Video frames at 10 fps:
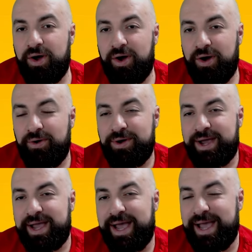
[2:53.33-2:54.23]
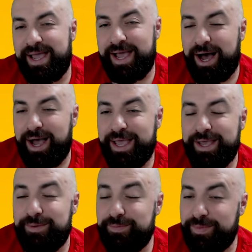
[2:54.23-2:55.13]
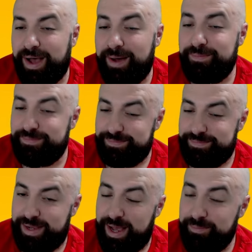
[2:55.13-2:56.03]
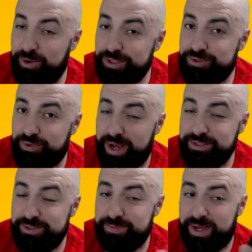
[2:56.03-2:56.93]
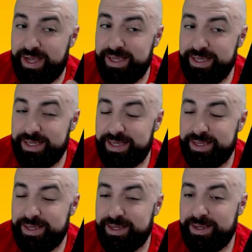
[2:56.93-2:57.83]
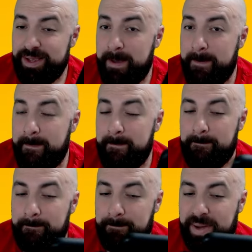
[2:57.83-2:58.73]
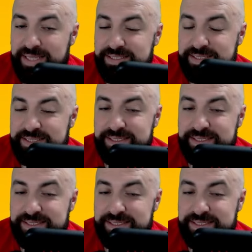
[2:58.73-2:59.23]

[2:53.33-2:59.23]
Okay, I am I'm, I'm not trying to buy, but